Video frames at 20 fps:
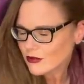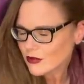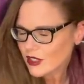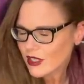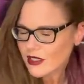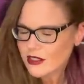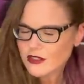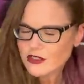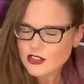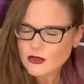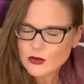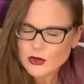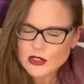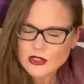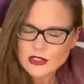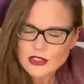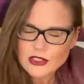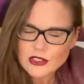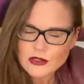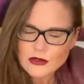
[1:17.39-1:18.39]

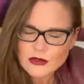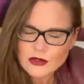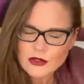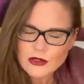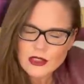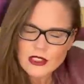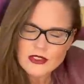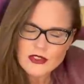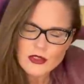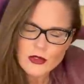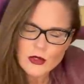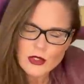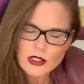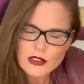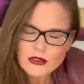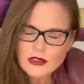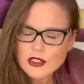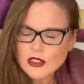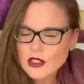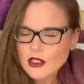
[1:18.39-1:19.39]
Eligibility, criteria,
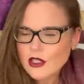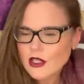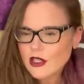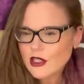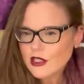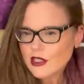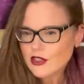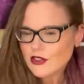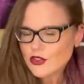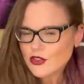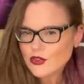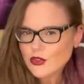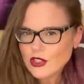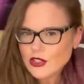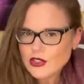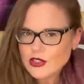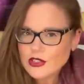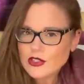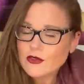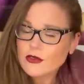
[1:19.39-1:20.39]

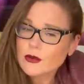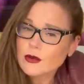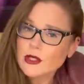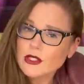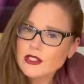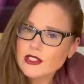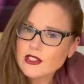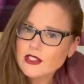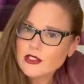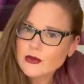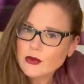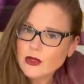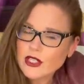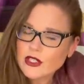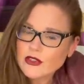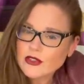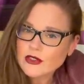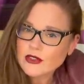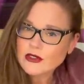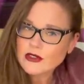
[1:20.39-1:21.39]
instructions for
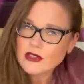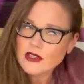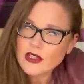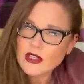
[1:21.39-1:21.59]
participation.